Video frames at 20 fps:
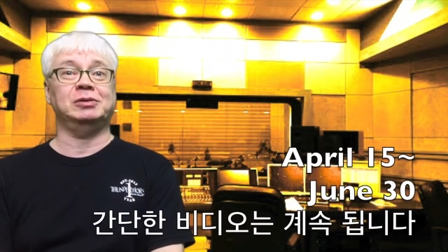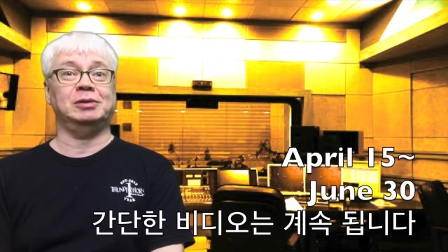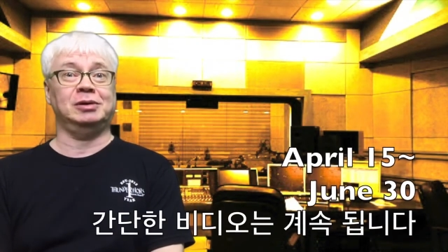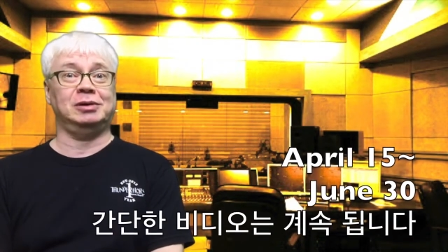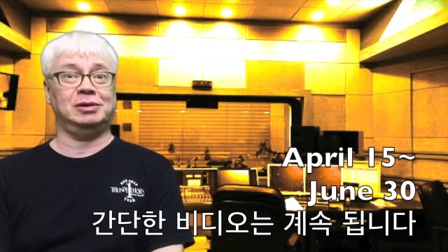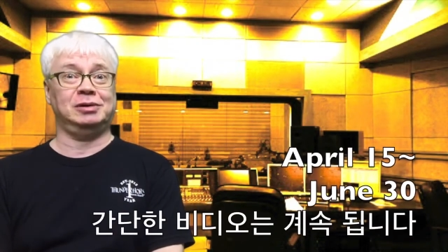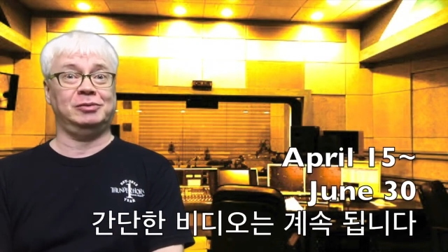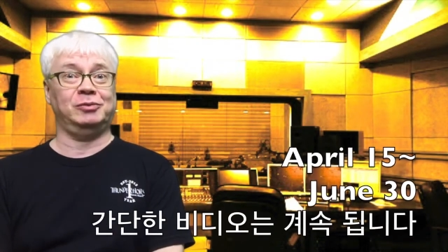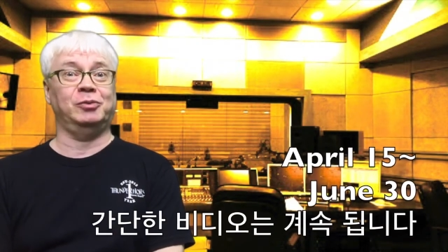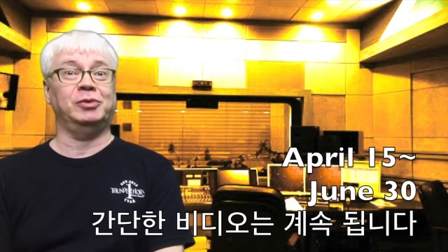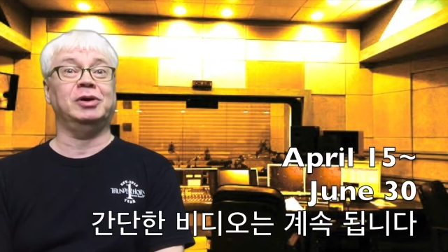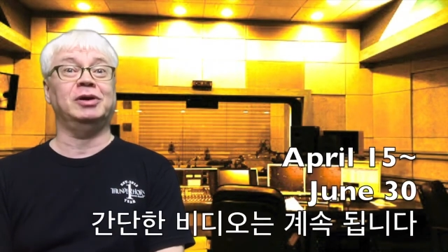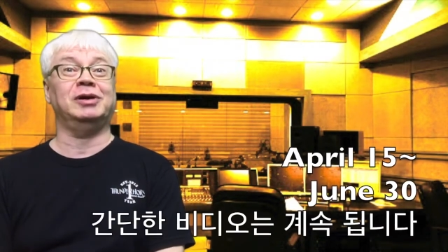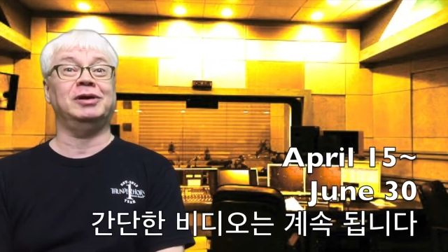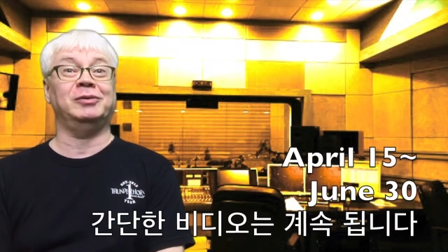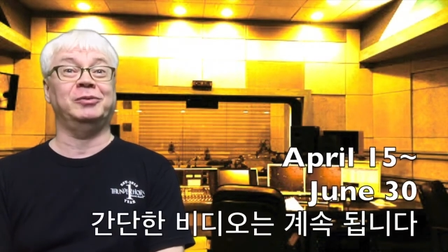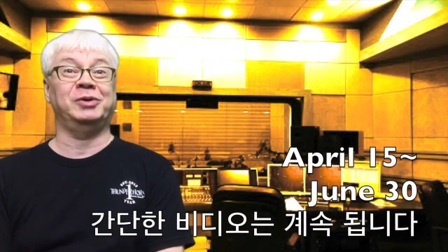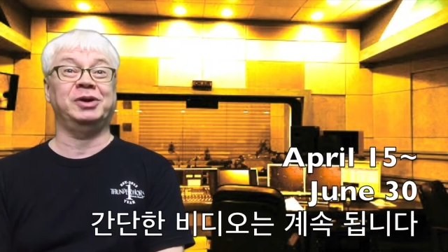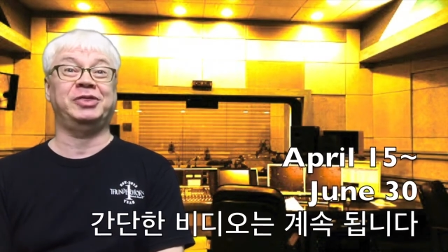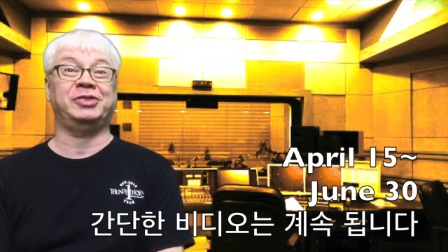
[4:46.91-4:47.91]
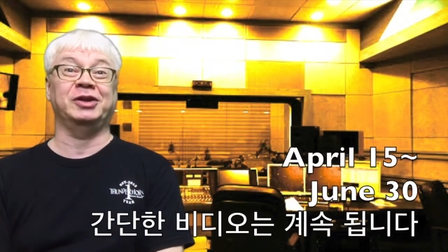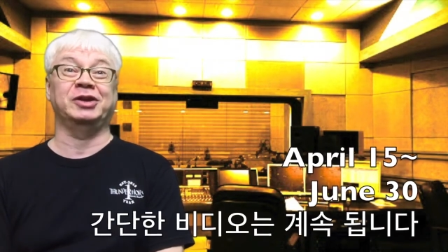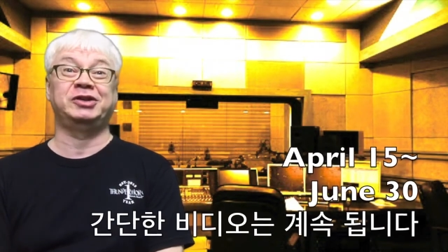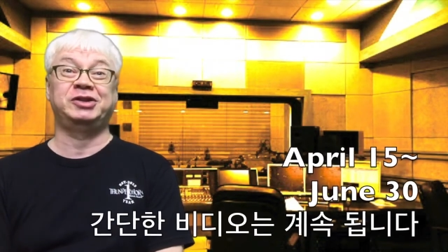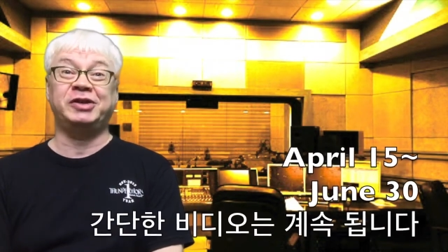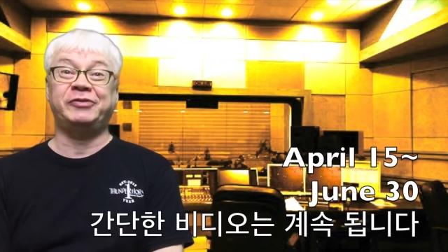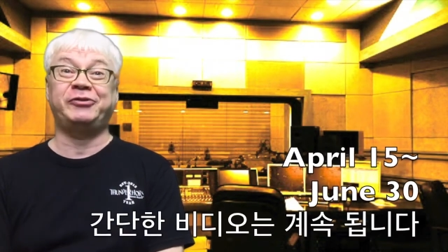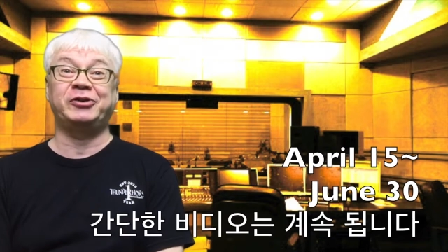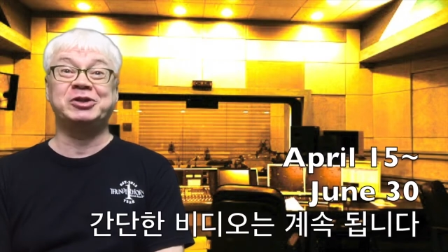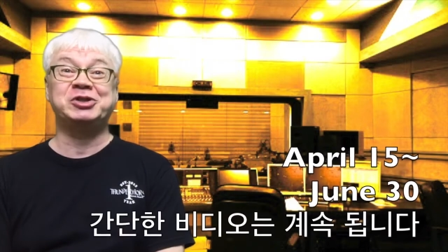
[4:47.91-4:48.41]
with a
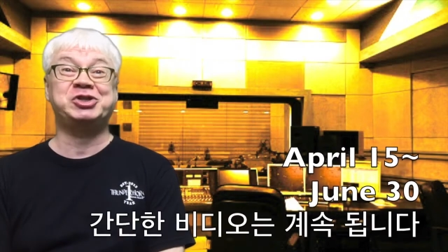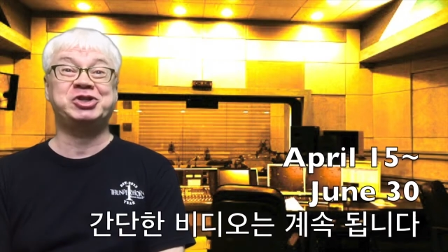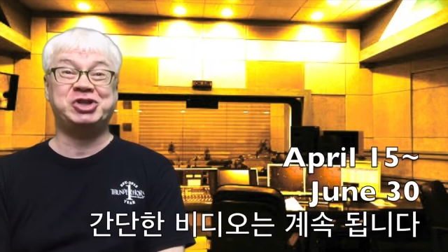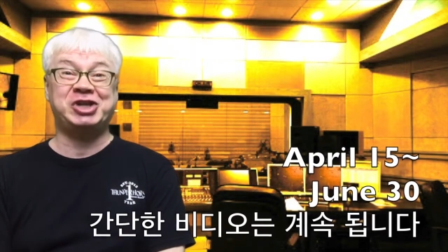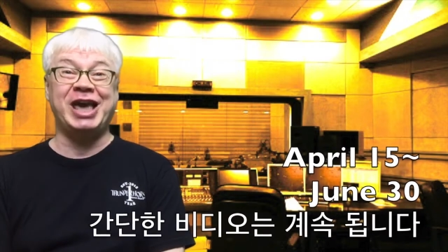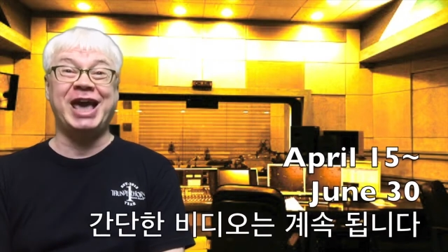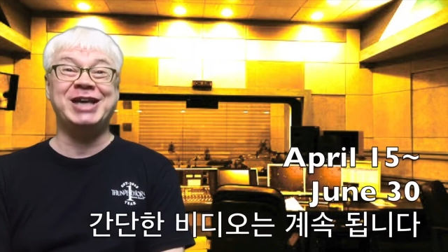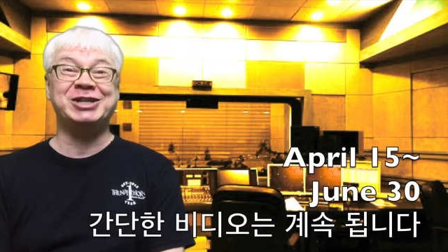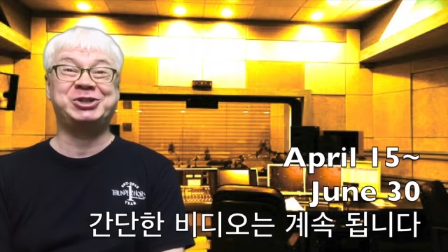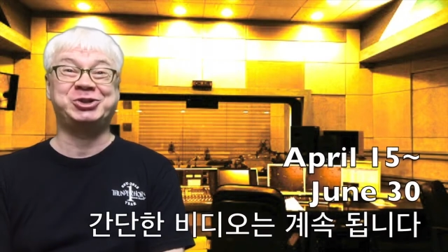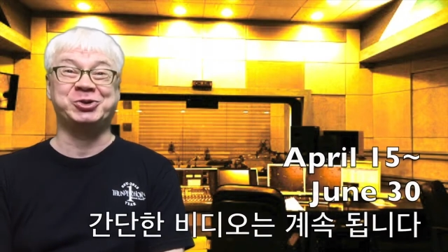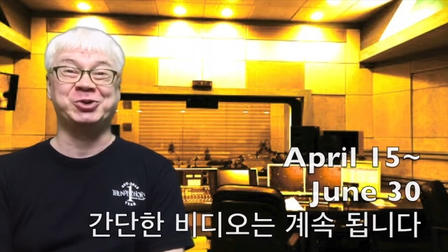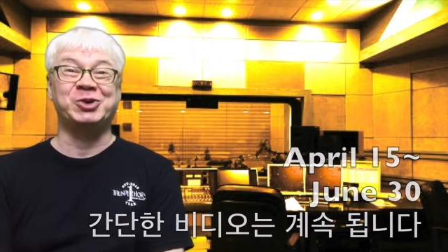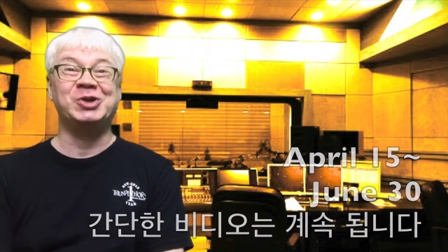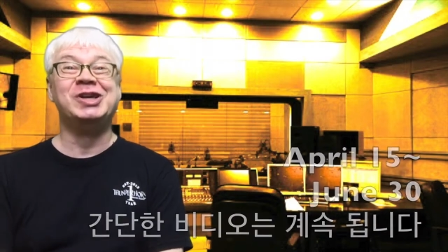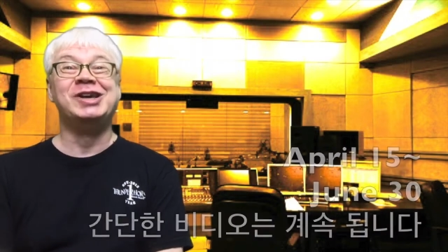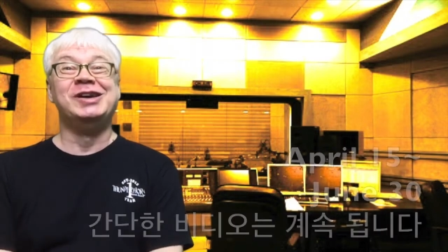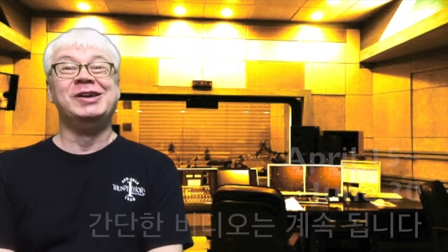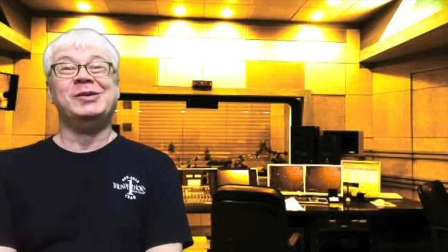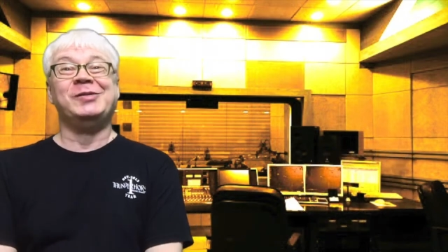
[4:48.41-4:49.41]
different schedule,